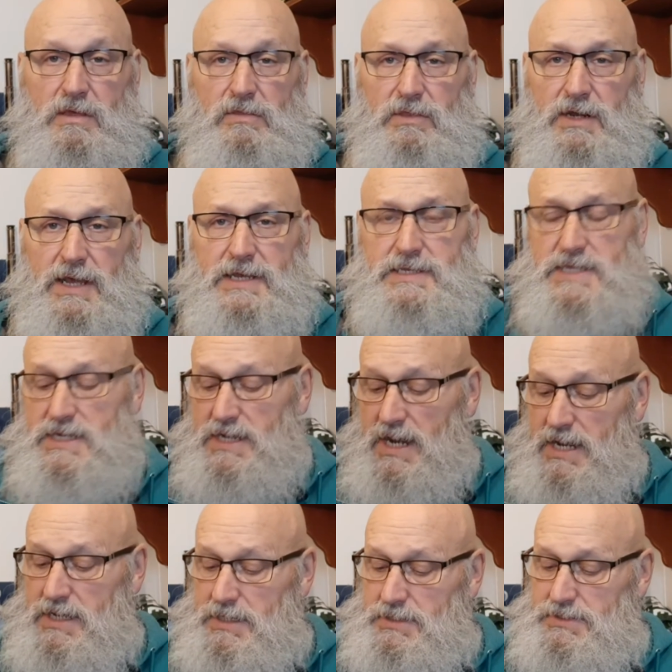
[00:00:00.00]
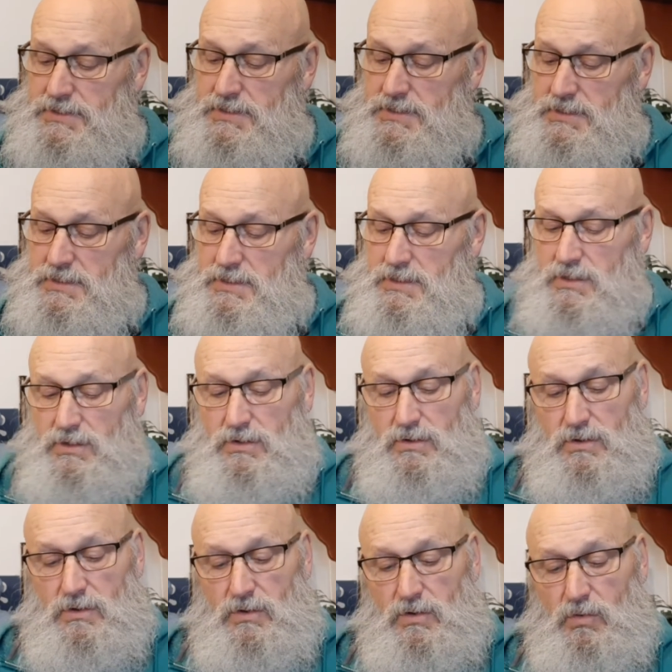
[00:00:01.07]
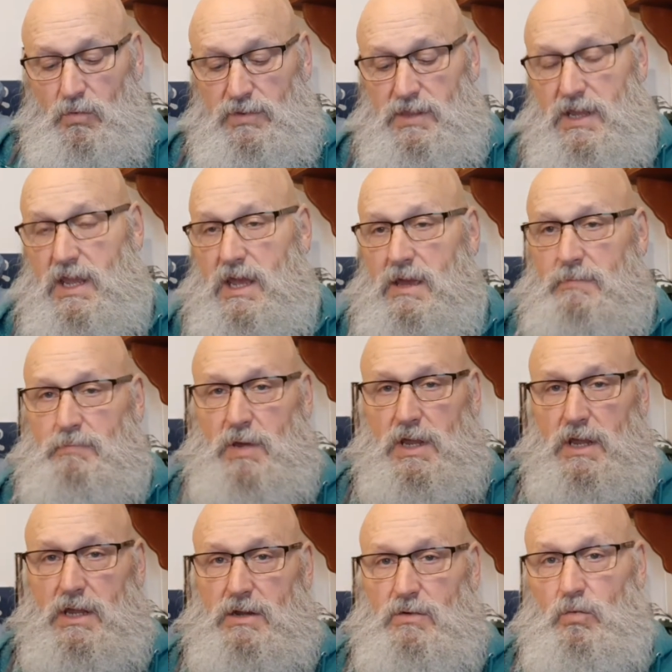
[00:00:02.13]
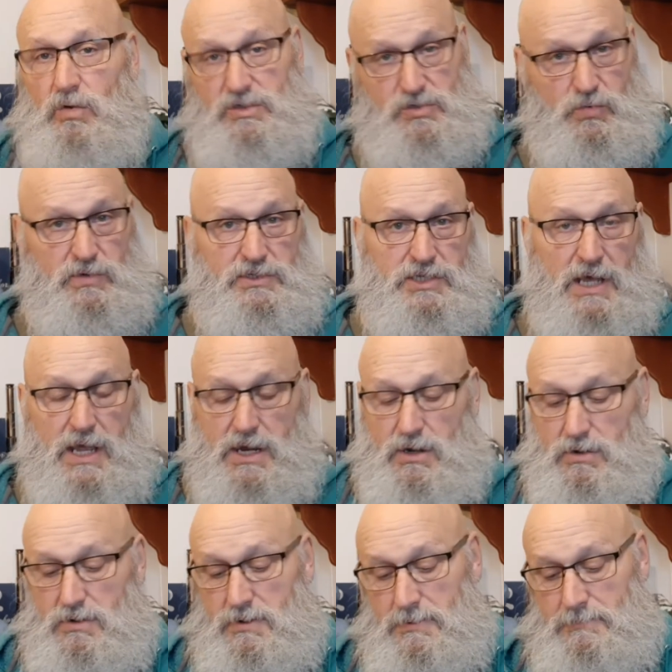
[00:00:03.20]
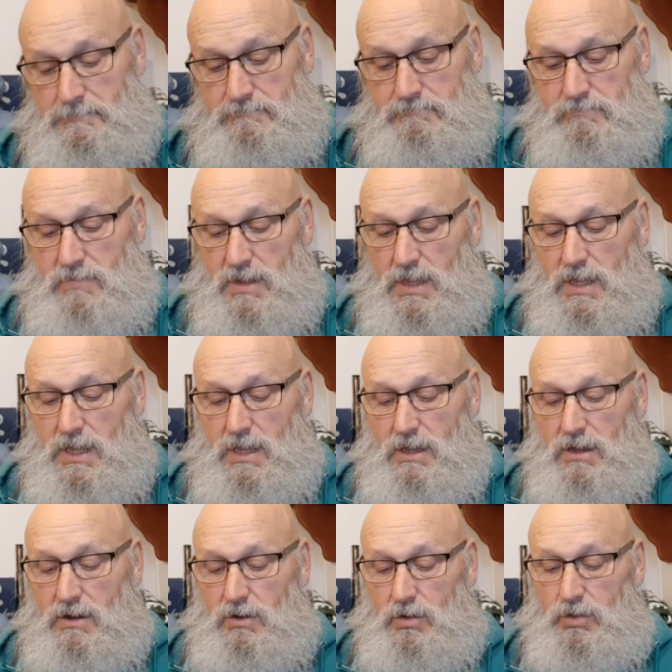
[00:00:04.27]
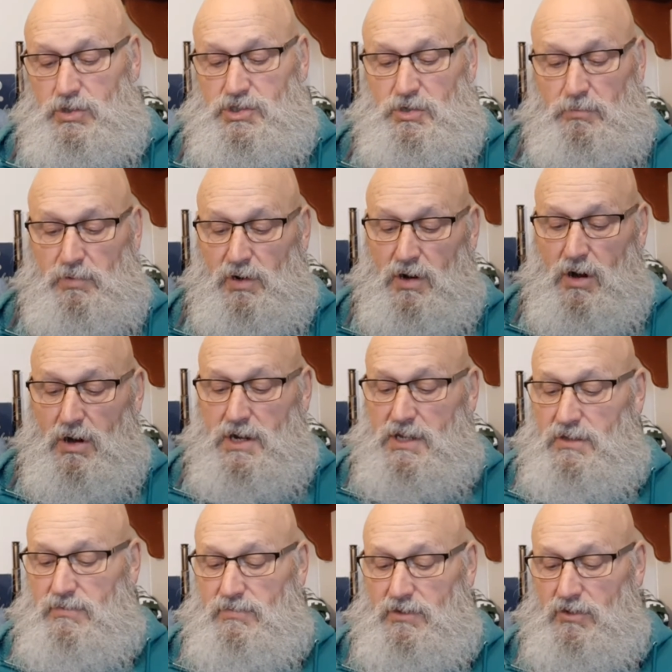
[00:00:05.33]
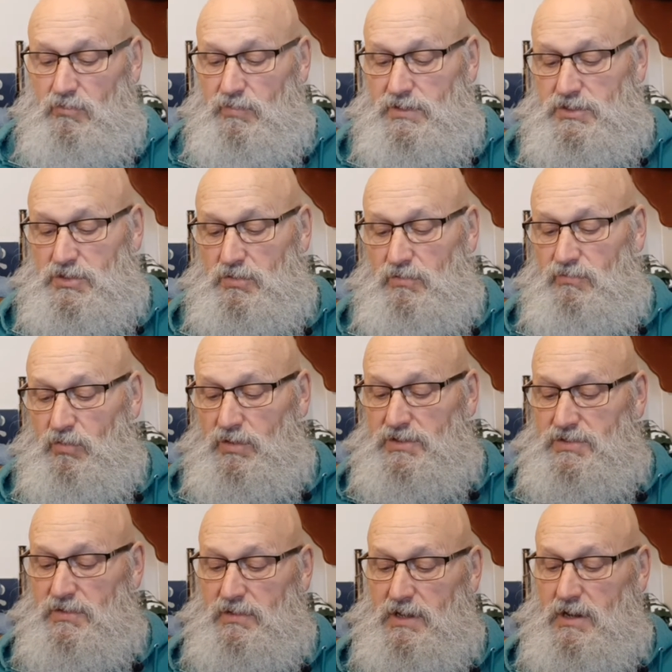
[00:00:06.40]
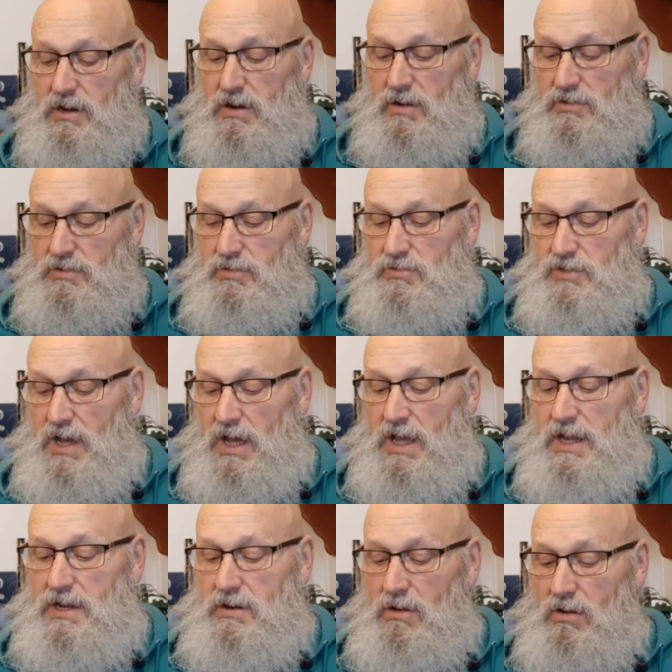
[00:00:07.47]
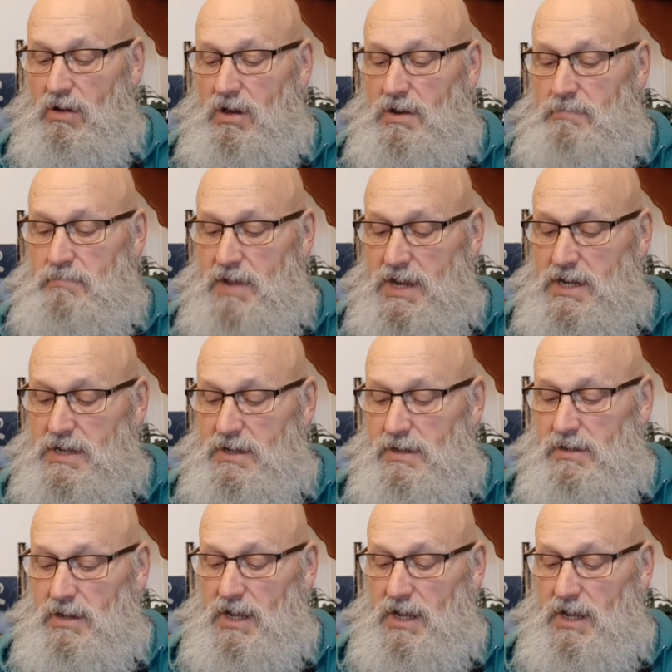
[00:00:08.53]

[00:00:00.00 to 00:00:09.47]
the 1980s, when the campaign was retired. Herschel Bernardi, the original voice of the character, died on May